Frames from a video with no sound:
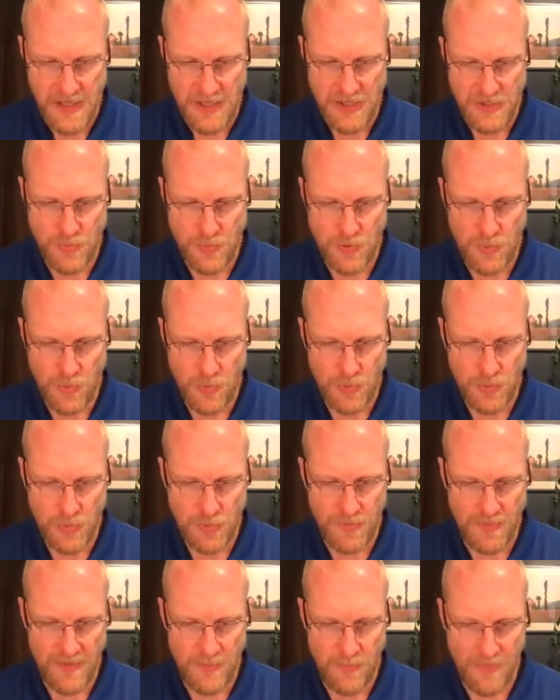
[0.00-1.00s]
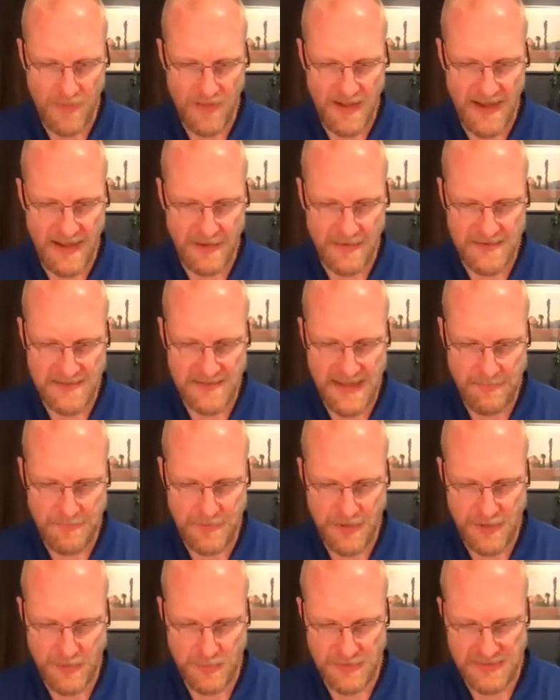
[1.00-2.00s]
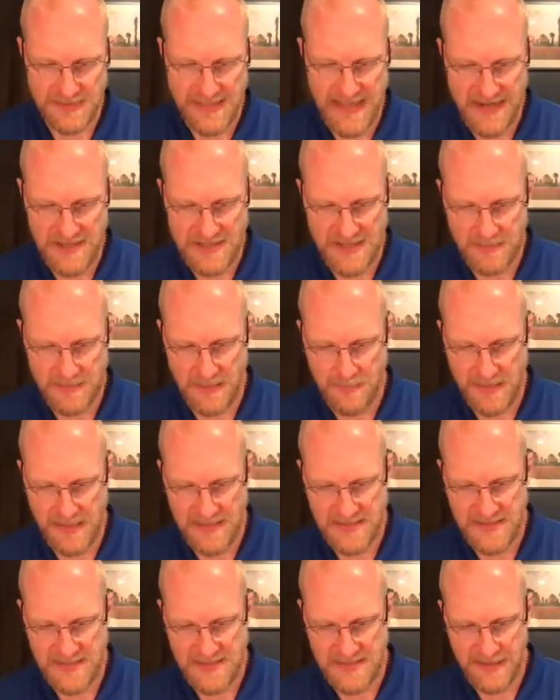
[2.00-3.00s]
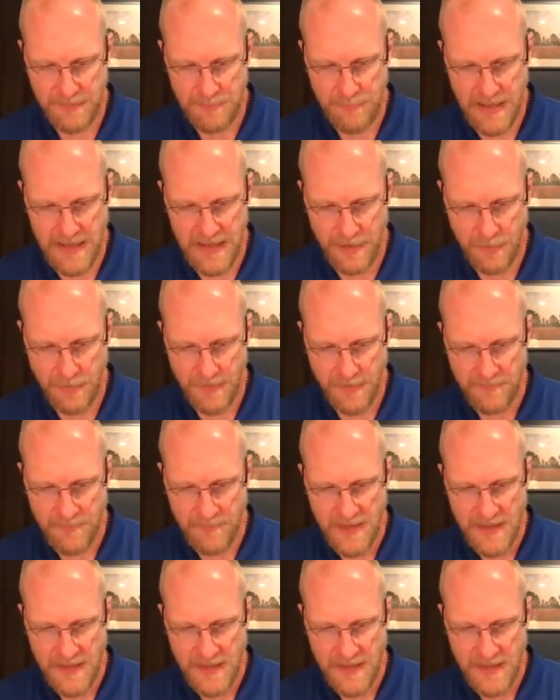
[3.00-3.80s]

You will rule them with an iron scepter. You will dash them to pieces like pottery.